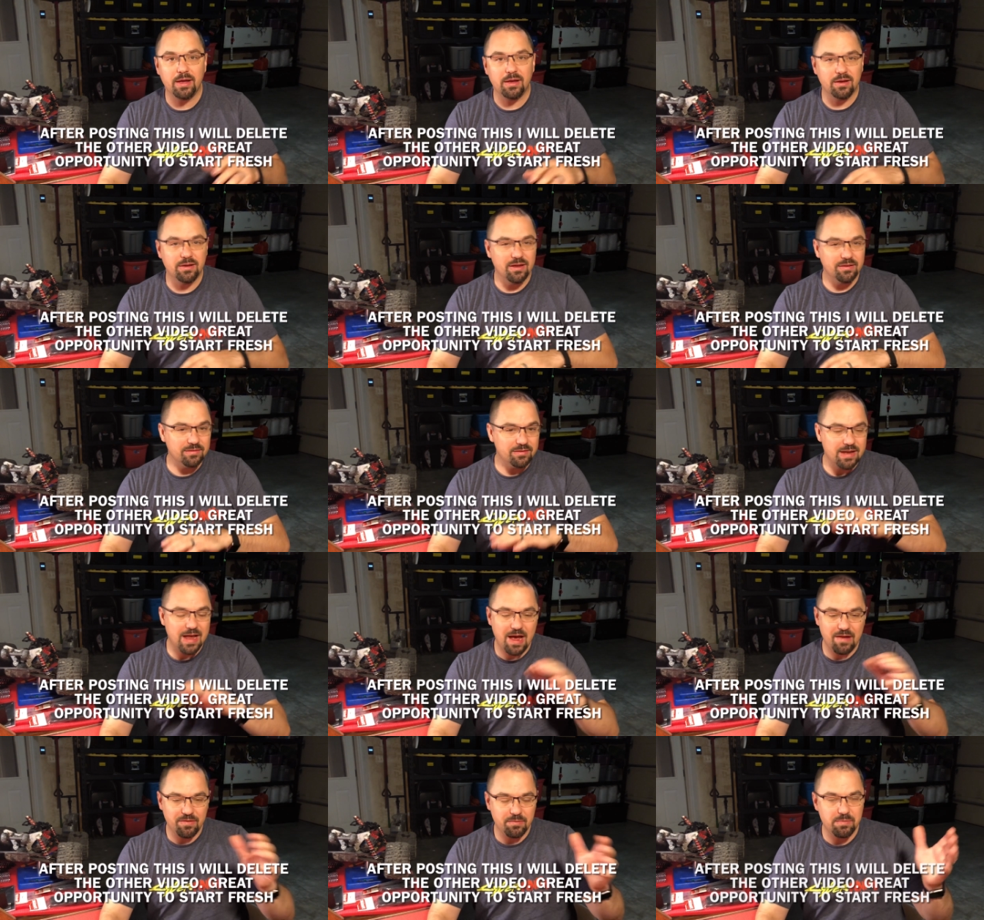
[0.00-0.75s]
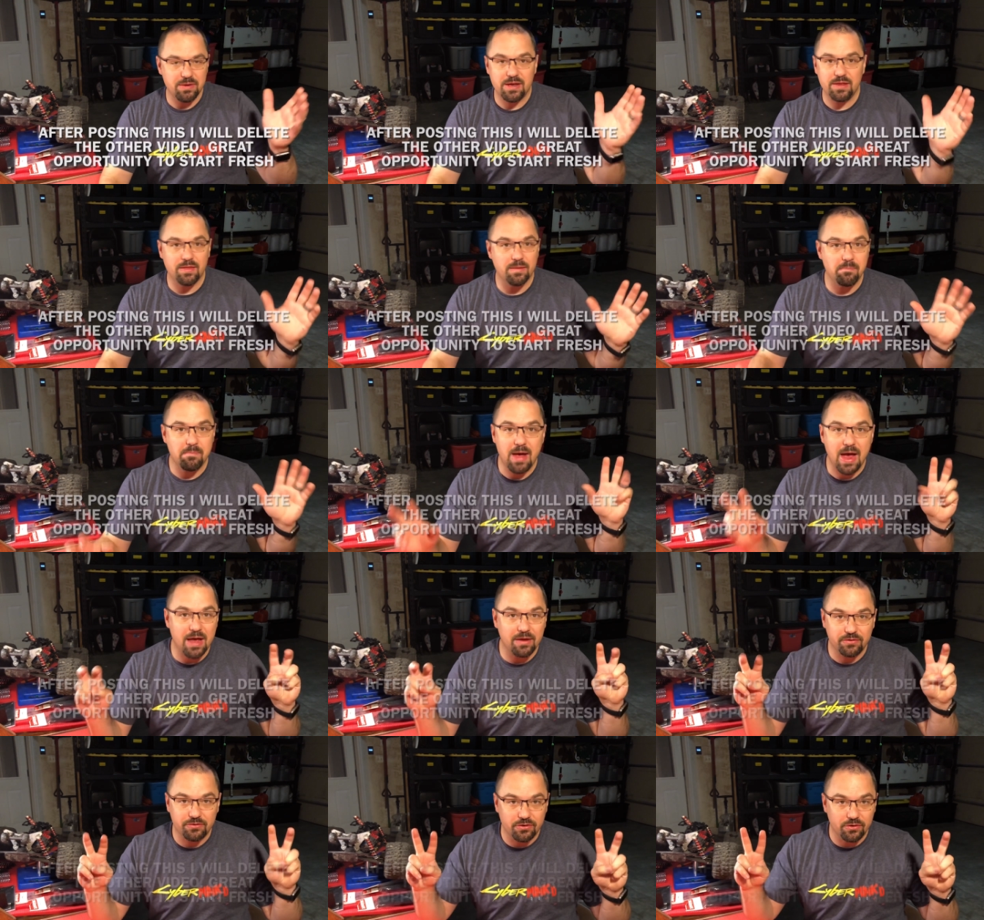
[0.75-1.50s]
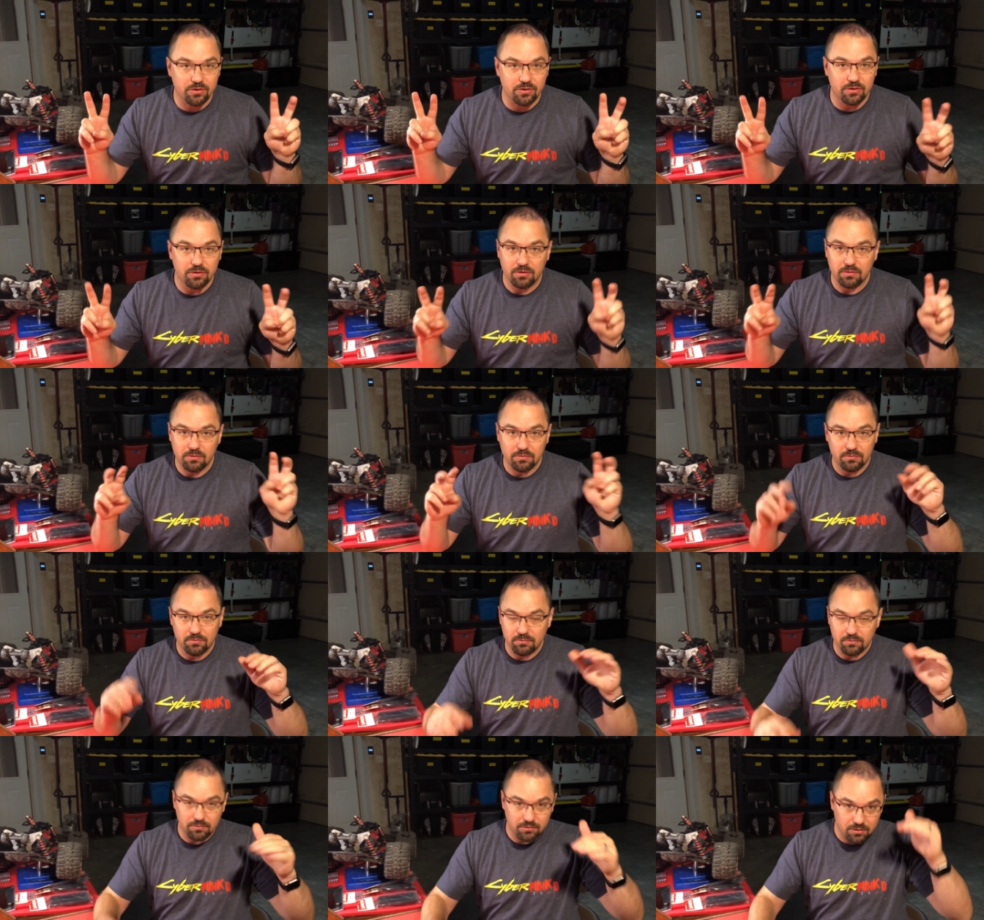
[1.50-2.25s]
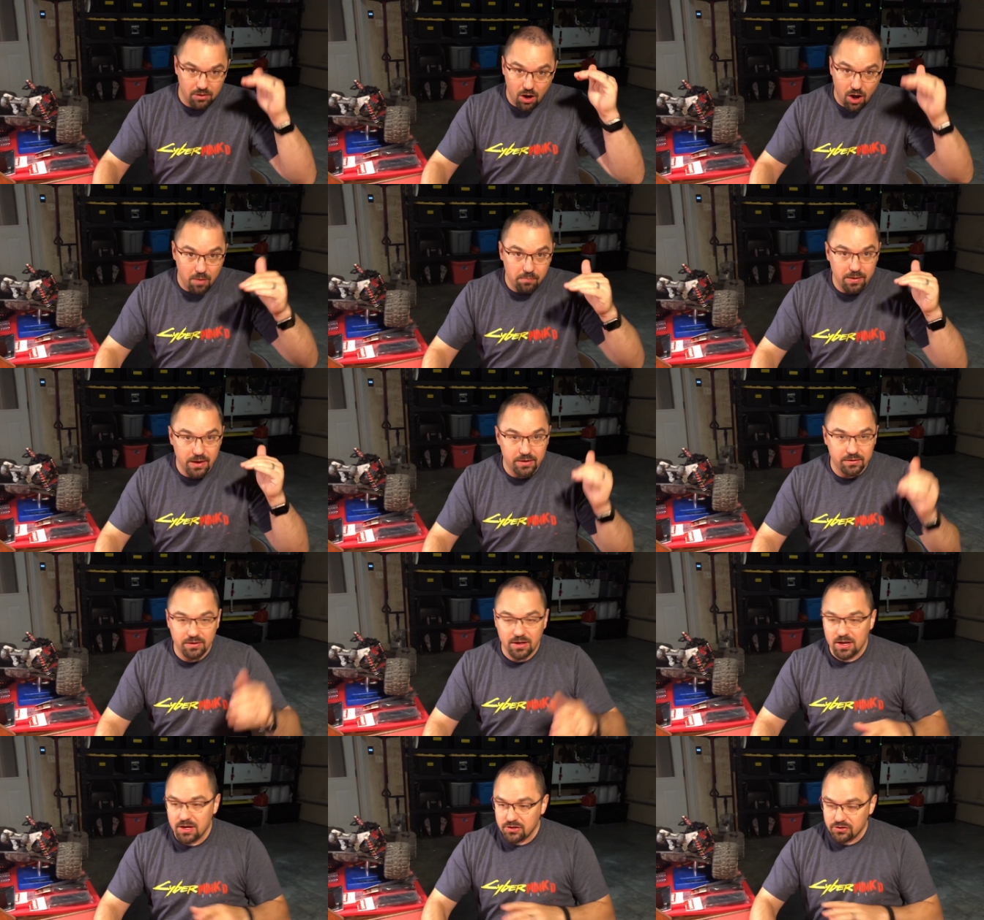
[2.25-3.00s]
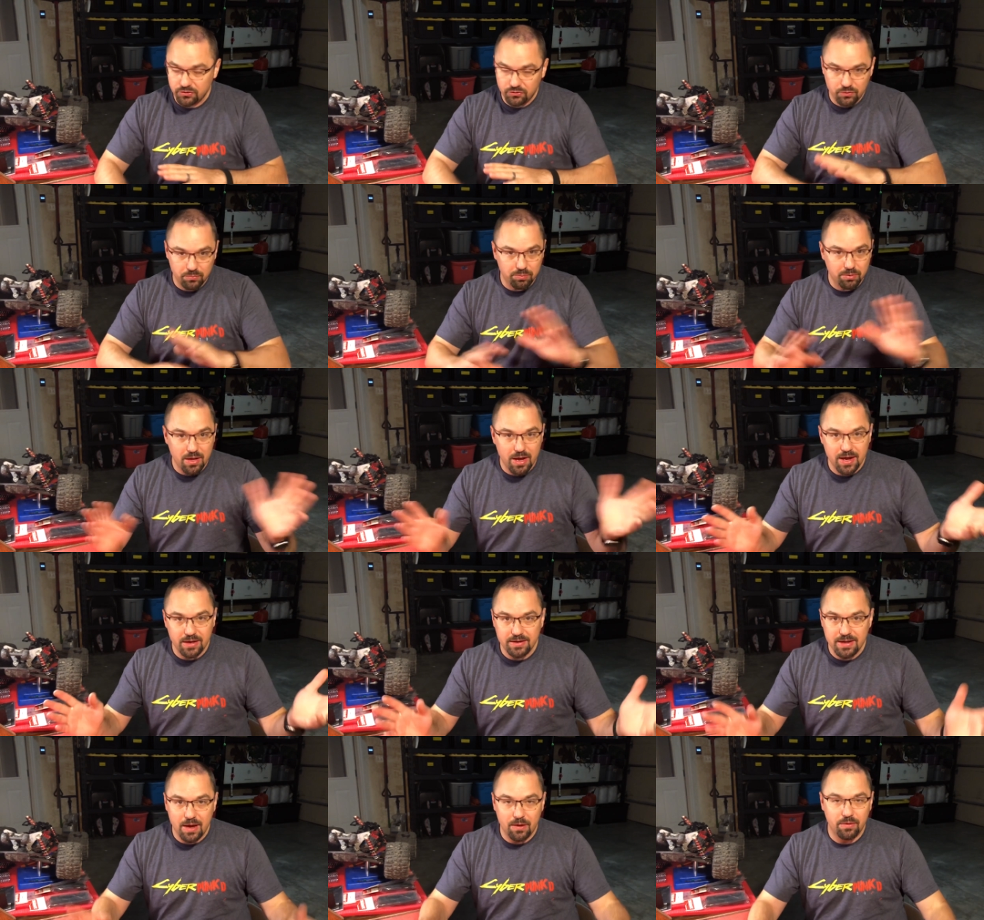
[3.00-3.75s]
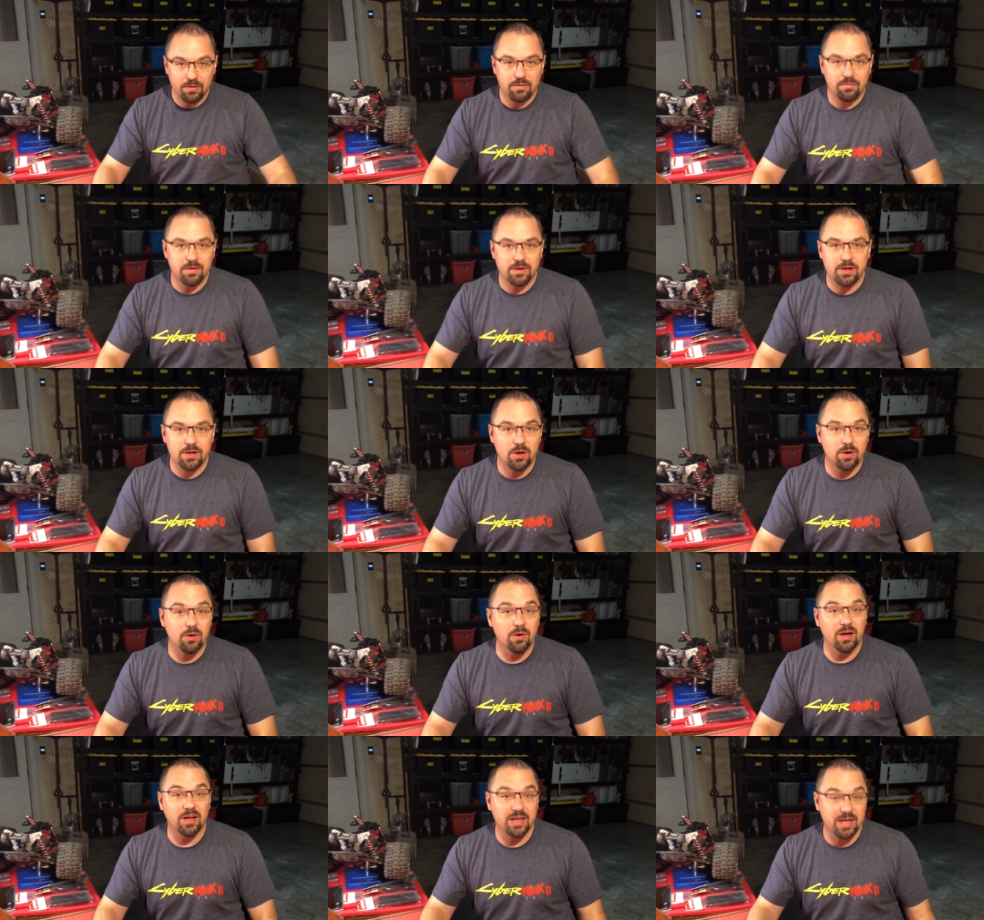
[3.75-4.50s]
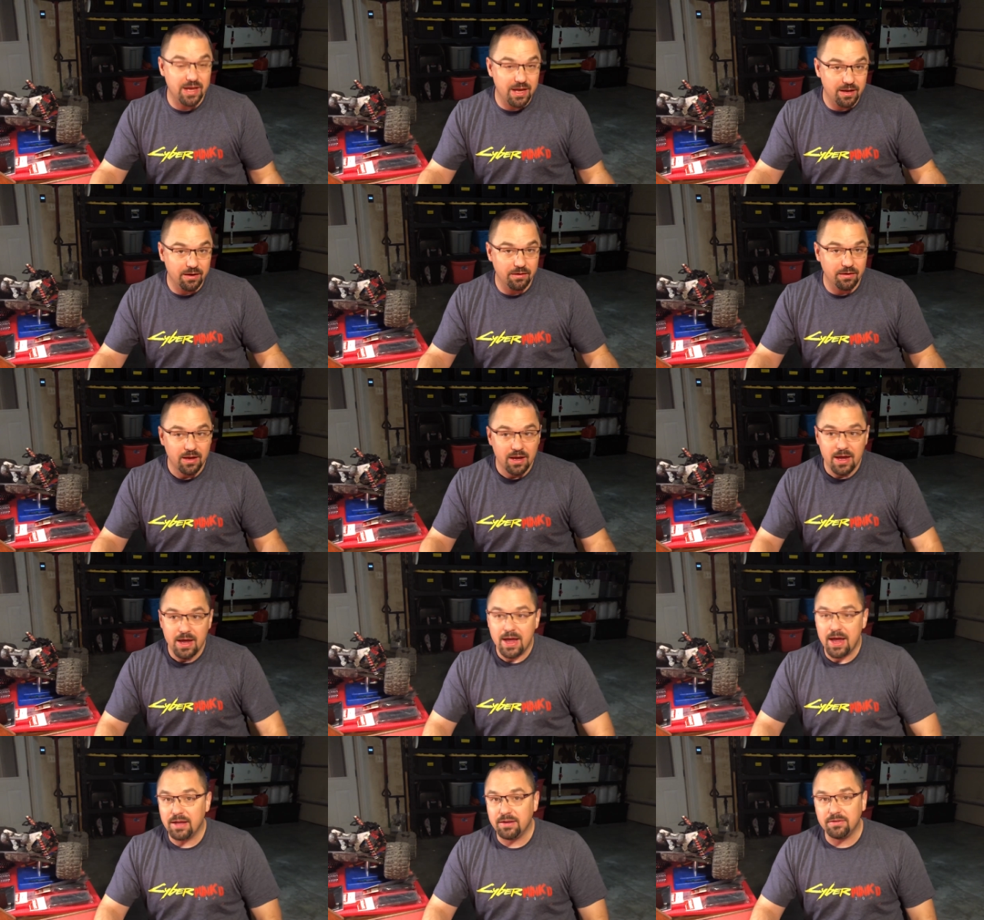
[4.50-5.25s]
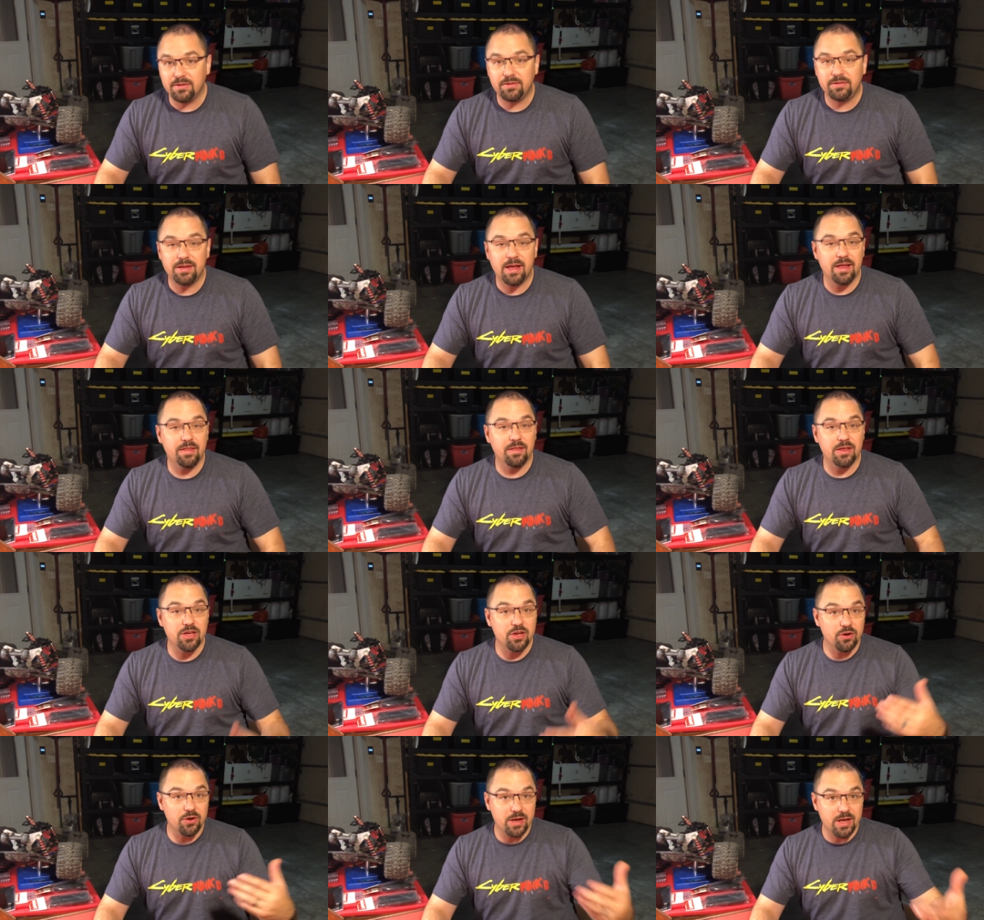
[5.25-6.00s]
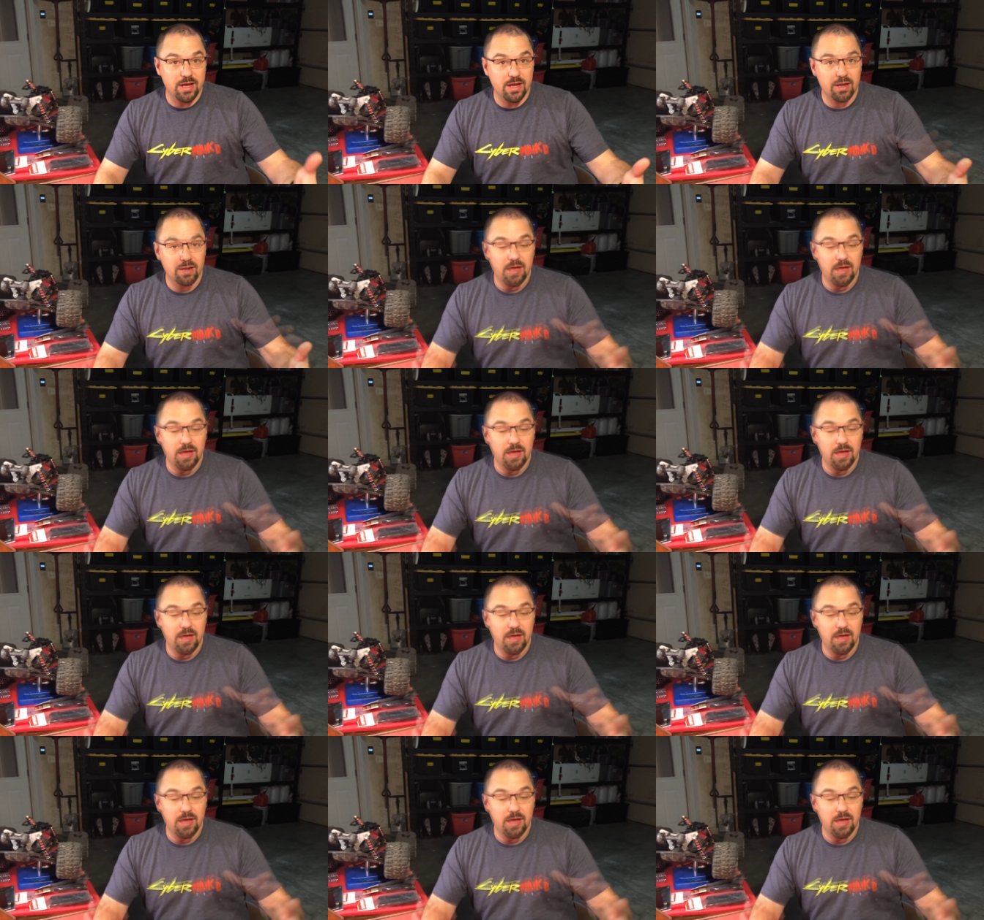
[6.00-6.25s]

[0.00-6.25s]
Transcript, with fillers: It doesn't have to be in the master comment, just reply down in the video again and just say that you're in.